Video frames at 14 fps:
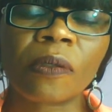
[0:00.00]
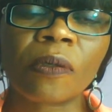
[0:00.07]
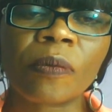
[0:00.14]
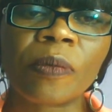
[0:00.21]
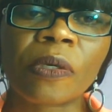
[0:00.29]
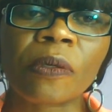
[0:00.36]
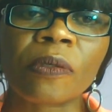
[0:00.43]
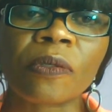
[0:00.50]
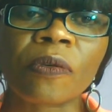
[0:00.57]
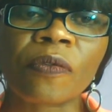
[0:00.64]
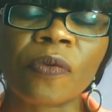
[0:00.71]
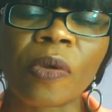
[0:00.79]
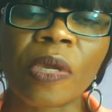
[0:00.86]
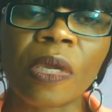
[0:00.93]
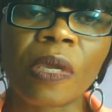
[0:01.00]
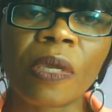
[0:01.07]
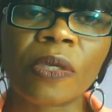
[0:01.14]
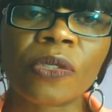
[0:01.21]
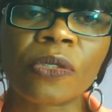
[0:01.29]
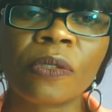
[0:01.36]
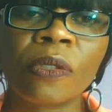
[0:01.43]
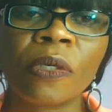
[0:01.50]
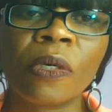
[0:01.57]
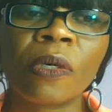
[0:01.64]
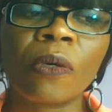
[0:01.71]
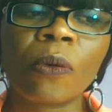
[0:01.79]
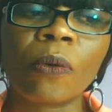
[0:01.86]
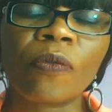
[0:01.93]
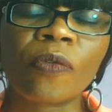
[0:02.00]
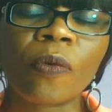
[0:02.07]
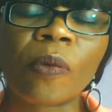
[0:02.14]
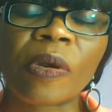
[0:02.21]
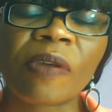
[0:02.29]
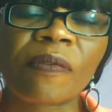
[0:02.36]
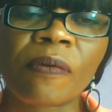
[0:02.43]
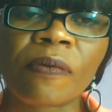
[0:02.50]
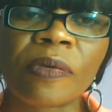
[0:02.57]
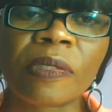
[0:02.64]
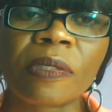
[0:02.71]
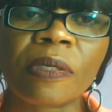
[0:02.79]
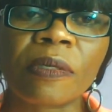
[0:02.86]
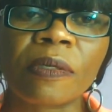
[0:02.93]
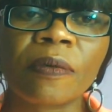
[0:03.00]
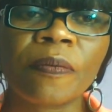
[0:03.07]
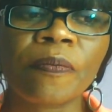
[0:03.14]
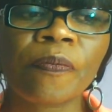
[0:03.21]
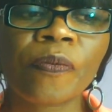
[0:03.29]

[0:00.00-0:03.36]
or because of your age, or for whatever reason.